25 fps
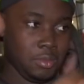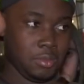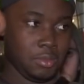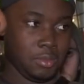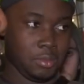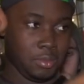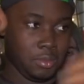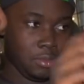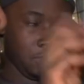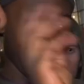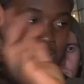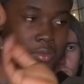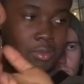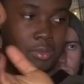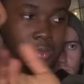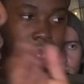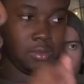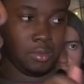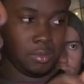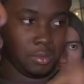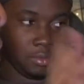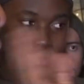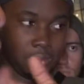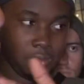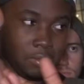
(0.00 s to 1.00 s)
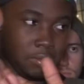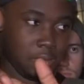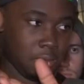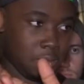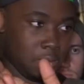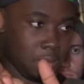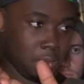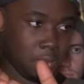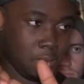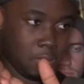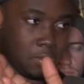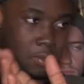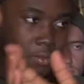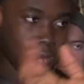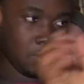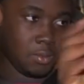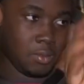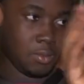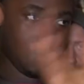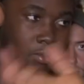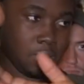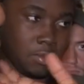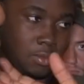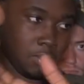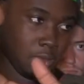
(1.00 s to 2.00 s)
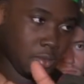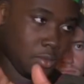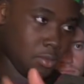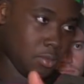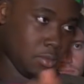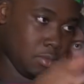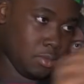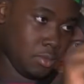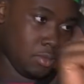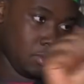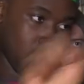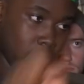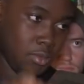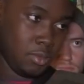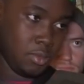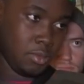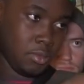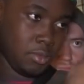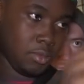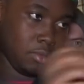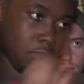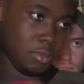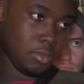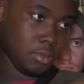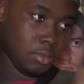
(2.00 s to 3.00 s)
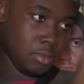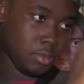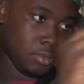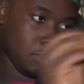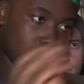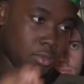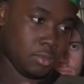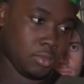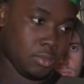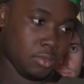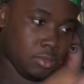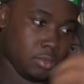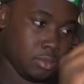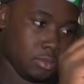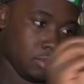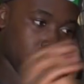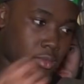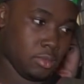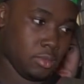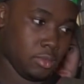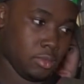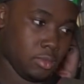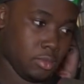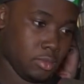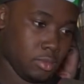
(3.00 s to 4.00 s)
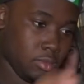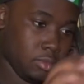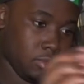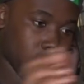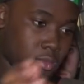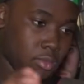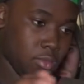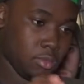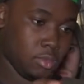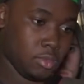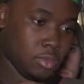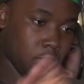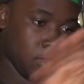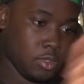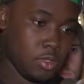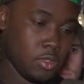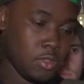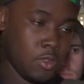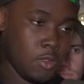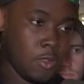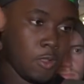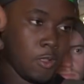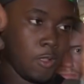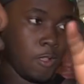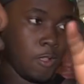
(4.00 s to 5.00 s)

No words are spoken by the person on screen.